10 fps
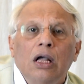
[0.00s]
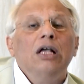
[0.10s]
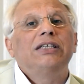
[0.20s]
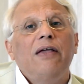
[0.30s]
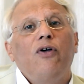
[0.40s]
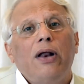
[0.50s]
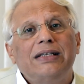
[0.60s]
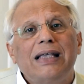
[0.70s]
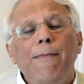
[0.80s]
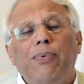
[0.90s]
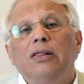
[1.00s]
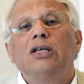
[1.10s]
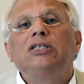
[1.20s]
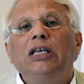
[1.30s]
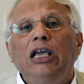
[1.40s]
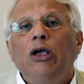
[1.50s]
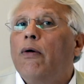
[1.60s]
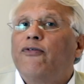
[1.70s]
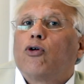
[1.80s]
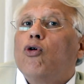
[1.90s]
Say, for example, the CEO
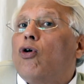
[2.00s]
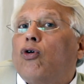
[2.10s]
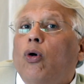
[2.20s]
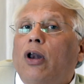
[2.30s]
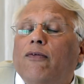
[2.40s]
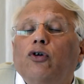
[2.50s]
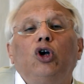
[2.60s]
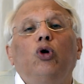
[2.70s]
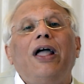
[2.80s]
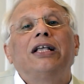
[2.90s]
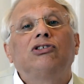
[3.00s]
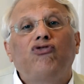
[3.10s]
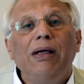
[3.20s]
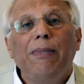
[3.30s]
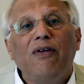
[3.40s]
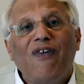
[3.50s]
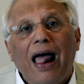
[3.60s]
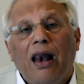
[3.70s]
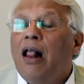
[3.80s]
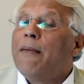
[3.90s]
of a Coca-Cola would do extremely well